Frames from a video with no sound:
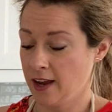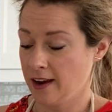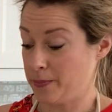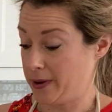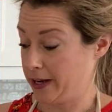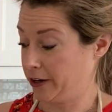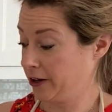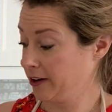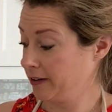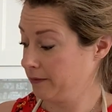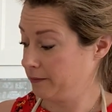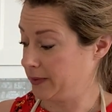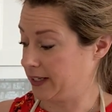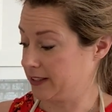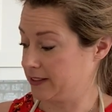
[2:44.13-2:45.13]
better,
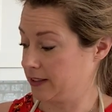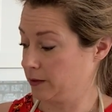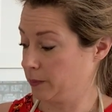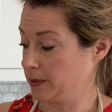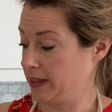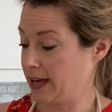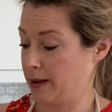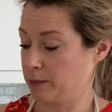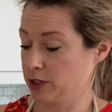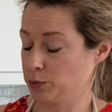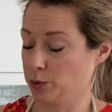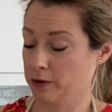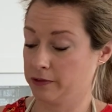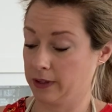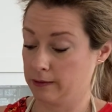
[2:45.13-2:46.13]
because it'll be that much
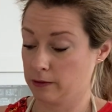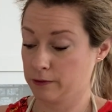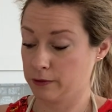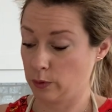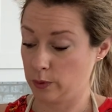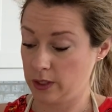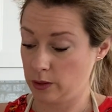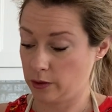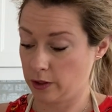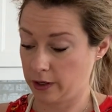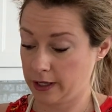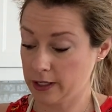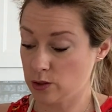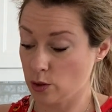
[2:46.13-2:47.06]
more flavorful when you cook it.